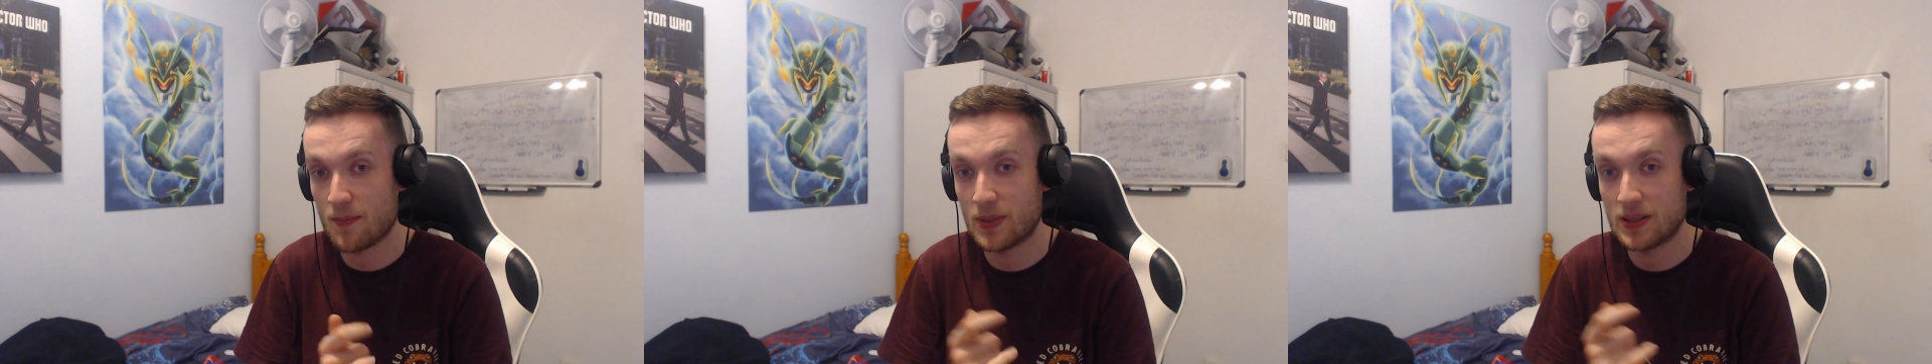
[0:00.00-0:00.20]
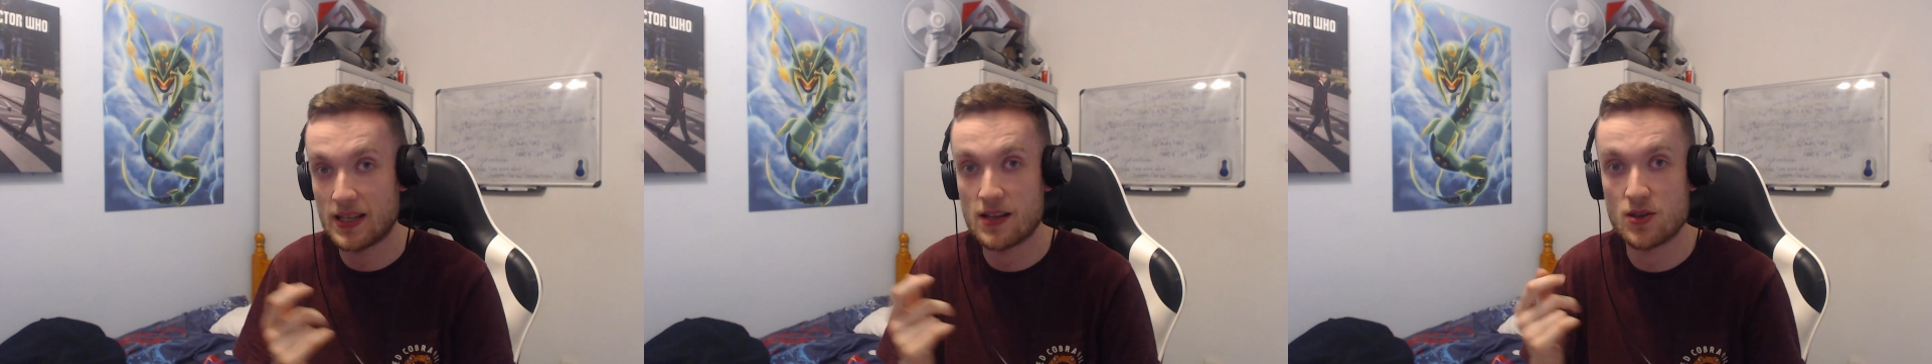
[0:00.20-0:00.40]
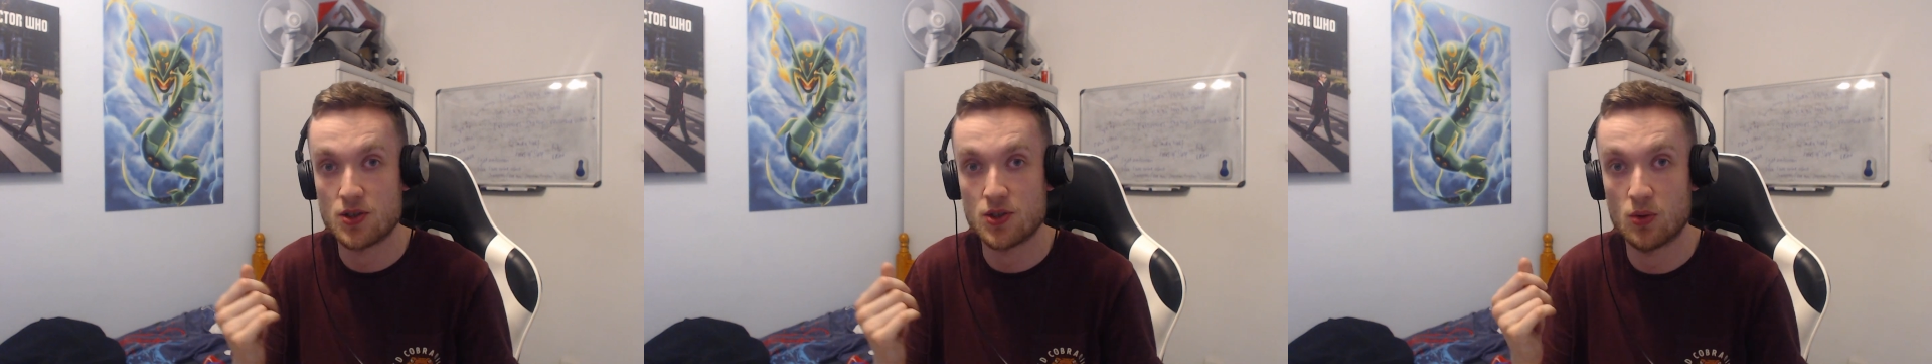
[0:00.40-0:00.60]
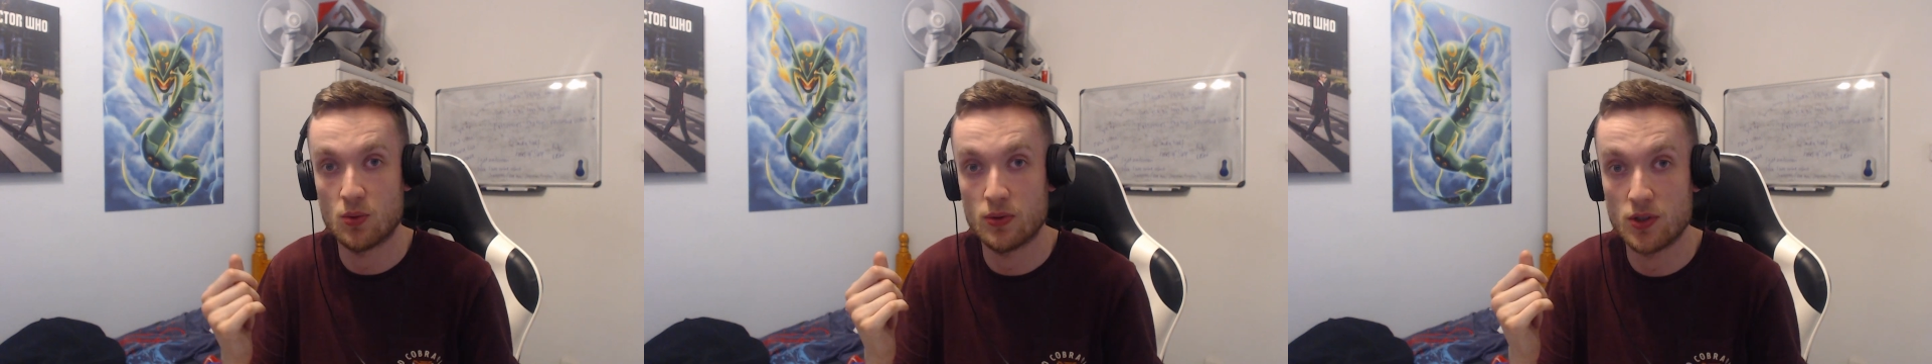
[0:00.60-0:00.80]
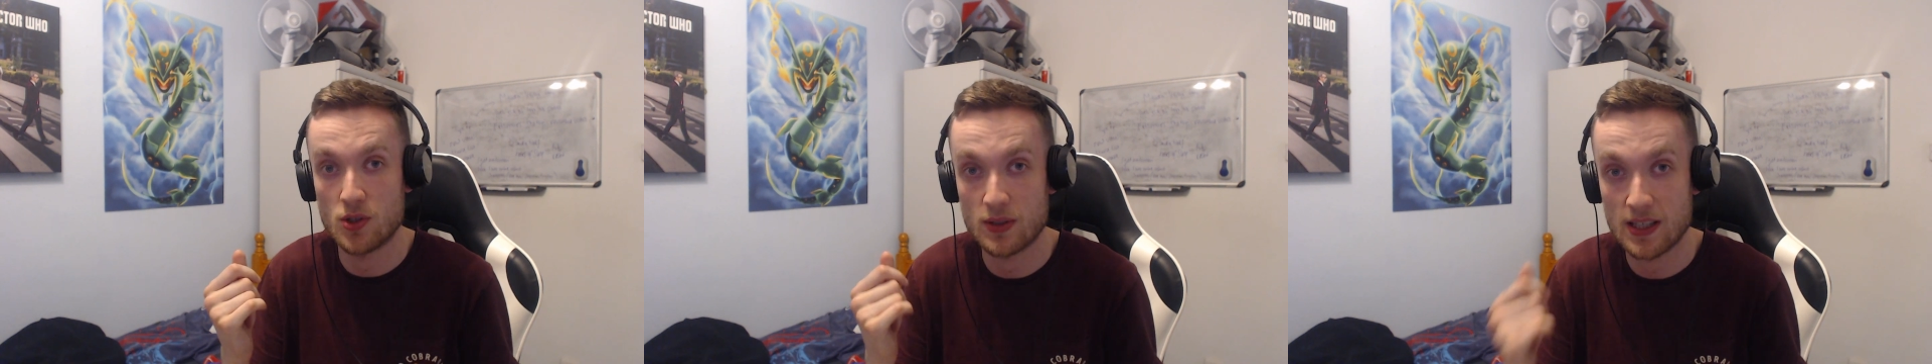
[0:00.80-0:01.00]
potential
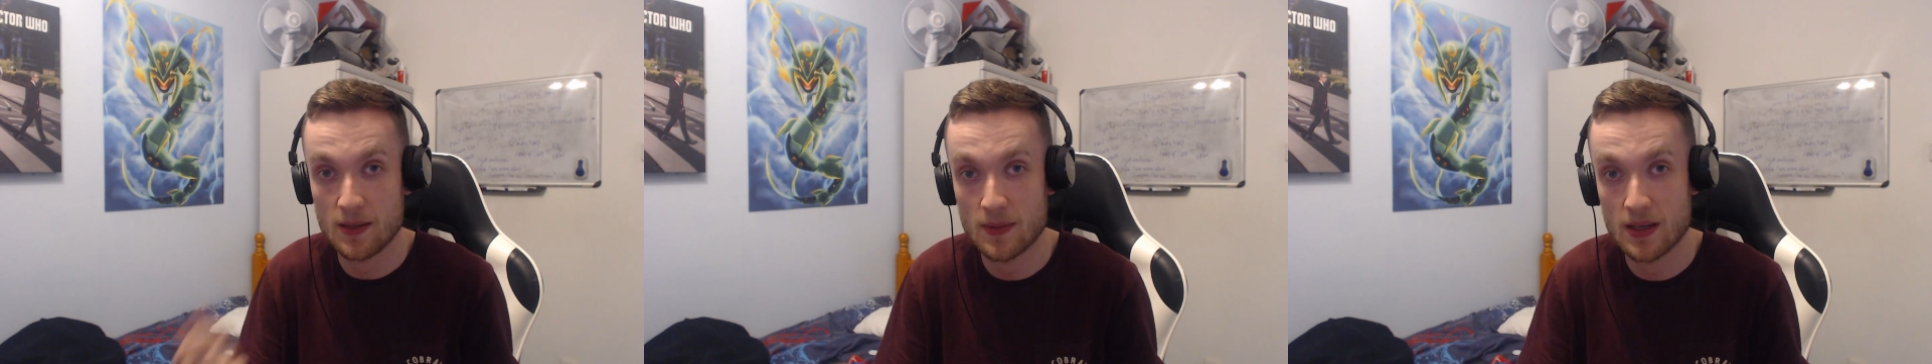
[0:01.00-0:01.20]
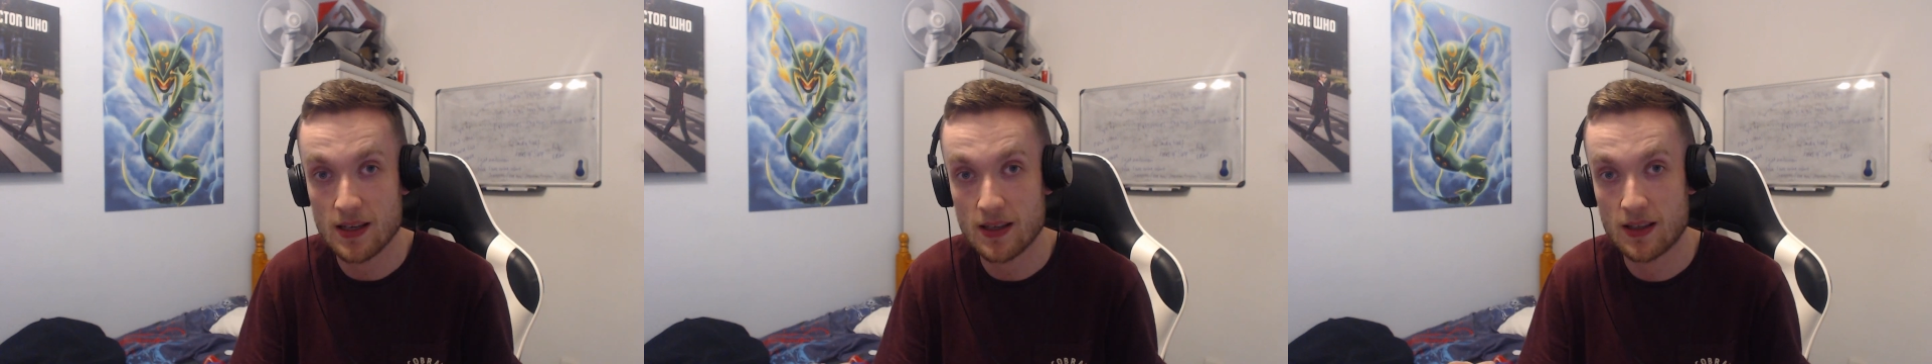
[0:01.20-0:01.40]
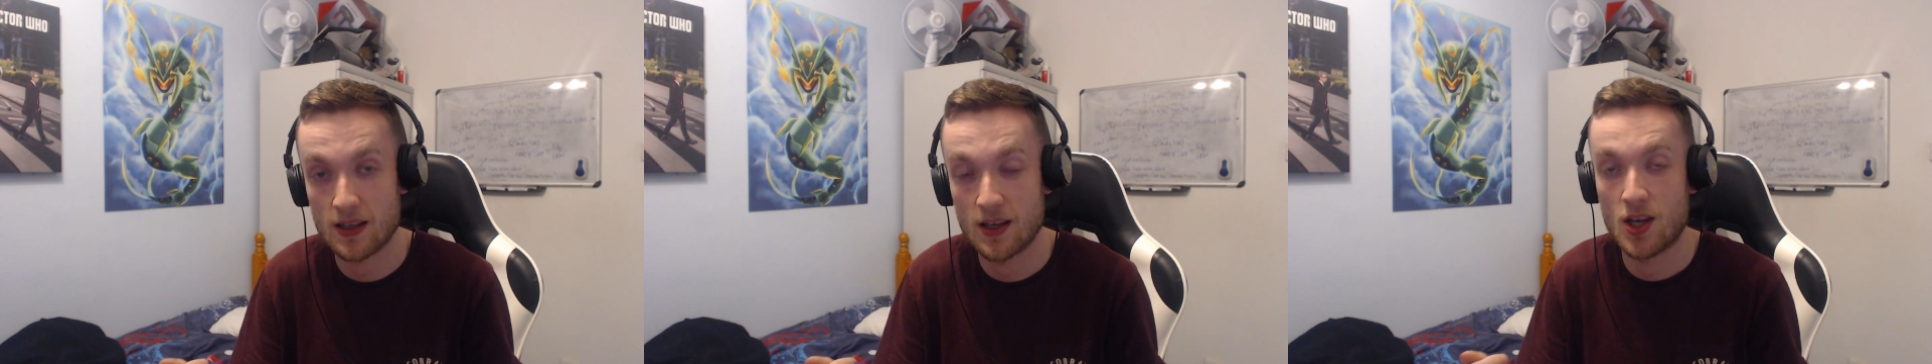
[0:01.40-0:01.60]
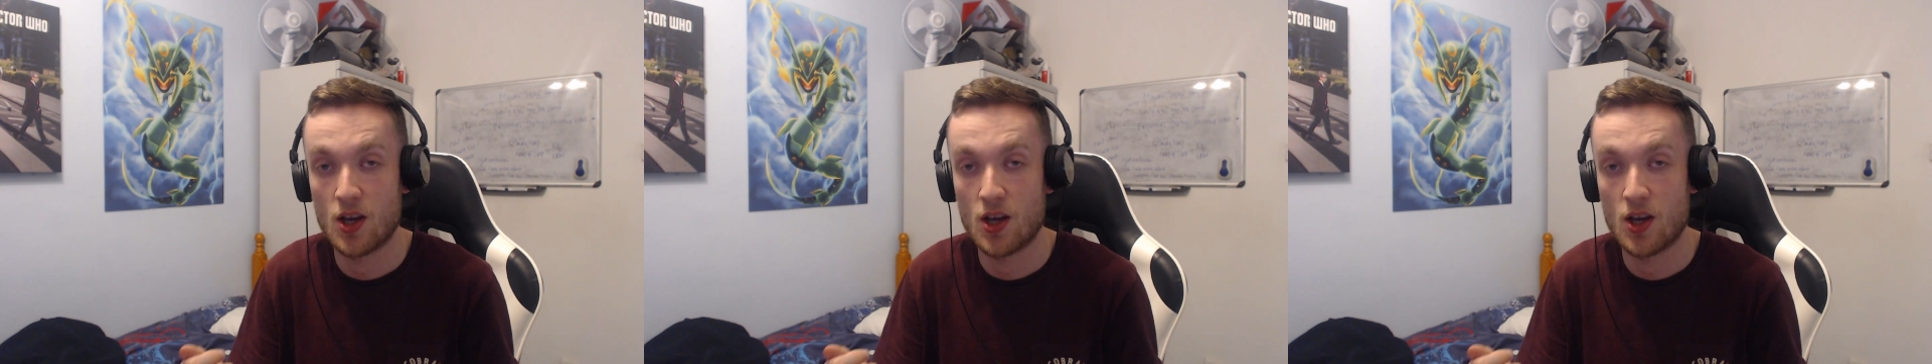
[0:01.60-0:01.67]
new gimmick